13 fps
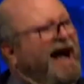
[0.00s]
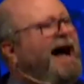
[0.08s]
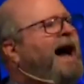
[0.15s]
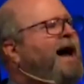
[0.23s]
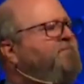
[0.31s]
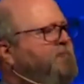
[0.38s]

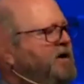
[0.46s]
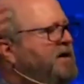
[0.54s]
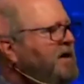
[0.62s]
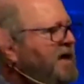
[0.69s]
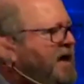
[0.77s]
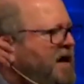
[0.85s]
up,
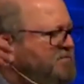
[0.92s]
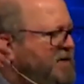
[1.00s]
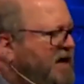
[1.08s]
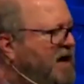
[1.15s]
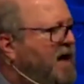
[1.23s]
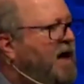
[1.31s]
up,
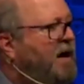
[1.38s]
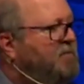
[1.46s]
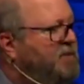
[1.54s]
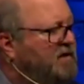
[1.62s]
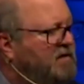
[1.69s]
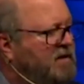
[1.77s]

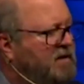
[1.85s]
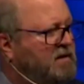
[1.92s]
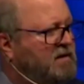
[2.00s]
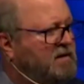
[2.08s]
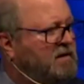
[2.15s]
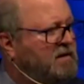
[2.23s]
up
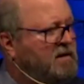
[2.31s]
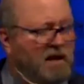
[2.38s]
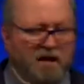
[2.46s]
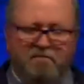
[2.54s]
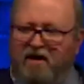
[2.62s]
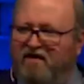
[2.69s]

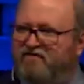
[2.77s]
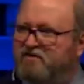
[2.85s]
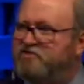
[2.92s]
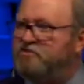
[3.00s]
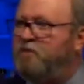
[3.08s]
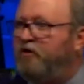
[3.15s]
in a puff
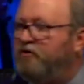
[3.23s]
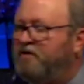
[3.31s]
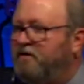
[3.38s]
of smoke.